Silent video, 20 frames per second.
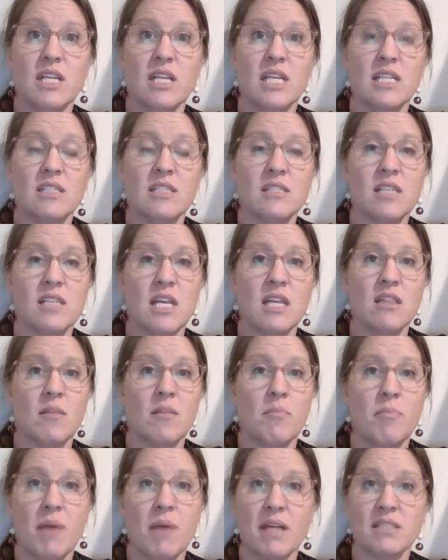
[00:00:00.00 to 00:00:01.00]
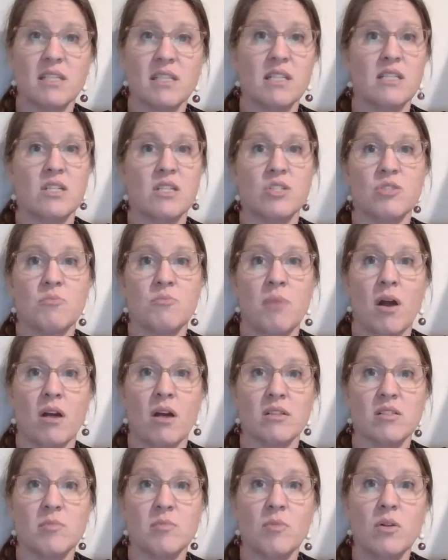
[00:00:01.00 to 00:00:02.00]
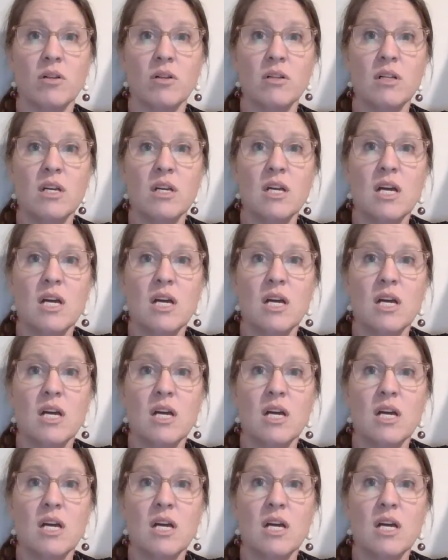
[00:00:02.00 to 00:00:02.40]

is in the best condition possible